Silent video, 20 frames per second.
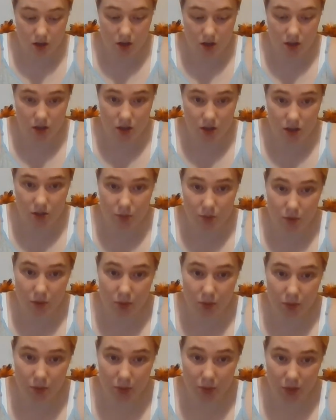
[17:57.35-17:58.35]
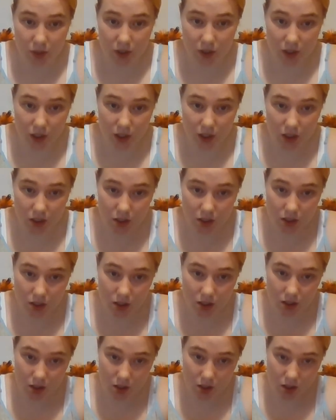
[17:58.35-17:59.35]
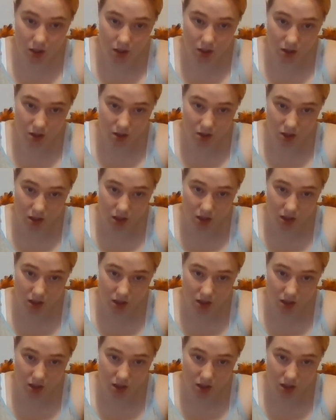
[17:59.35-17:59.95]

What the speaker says: You guys probably can. There